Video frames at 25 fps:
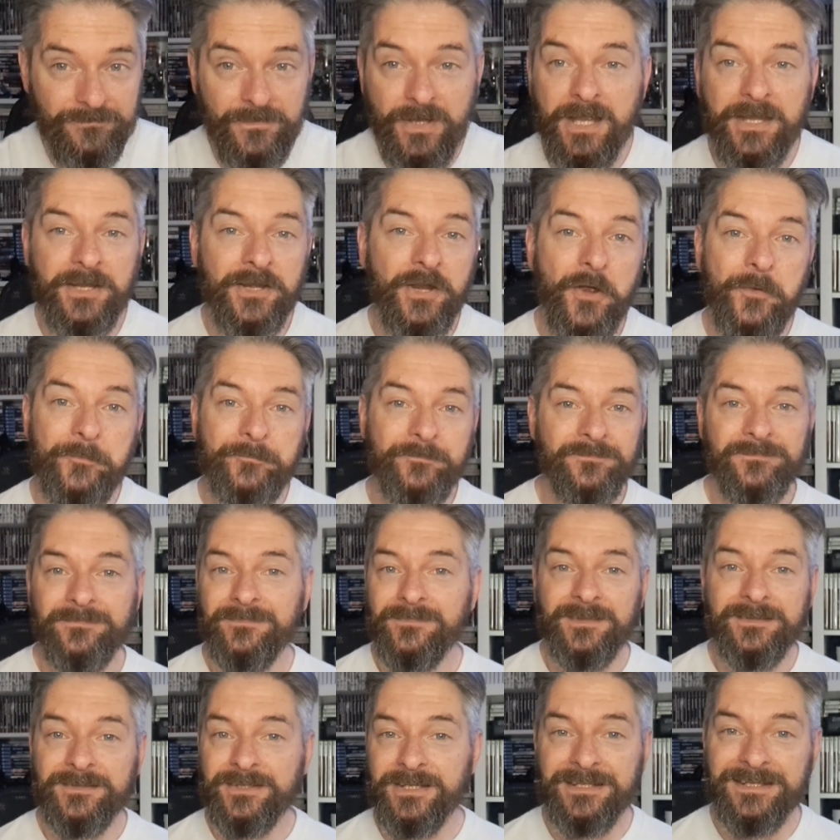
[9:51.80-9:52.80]

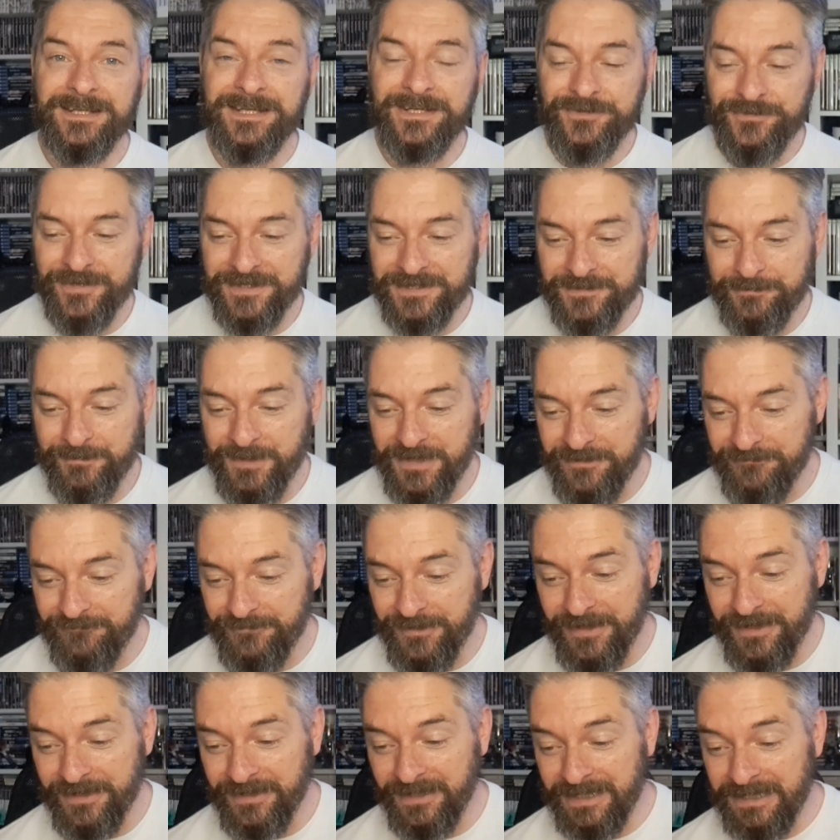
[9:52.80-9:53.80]
didn't interest me
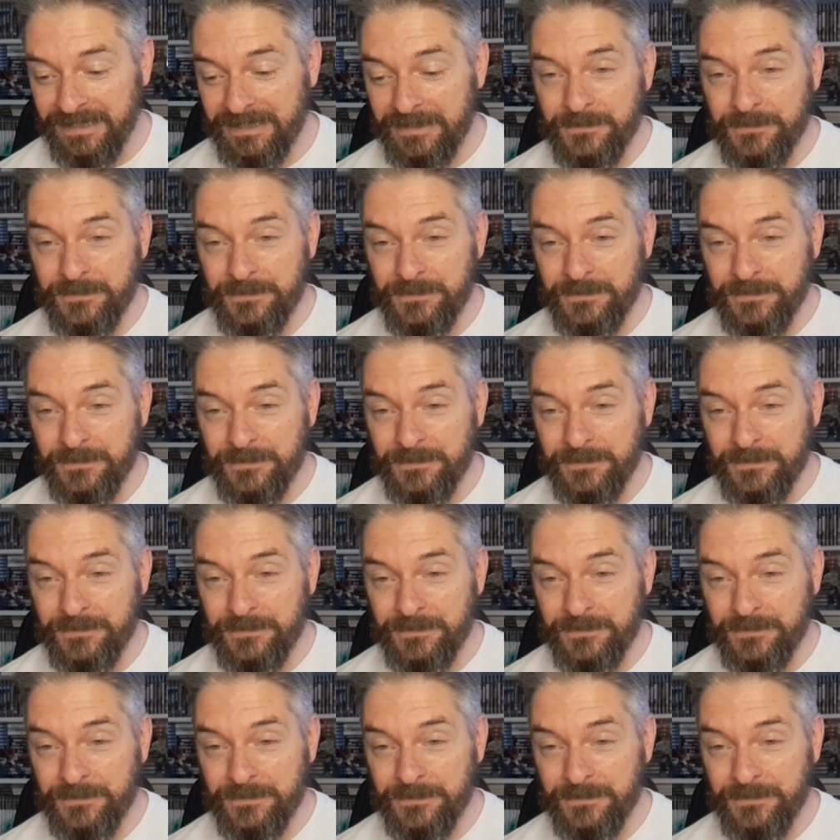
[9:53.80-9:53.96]
really.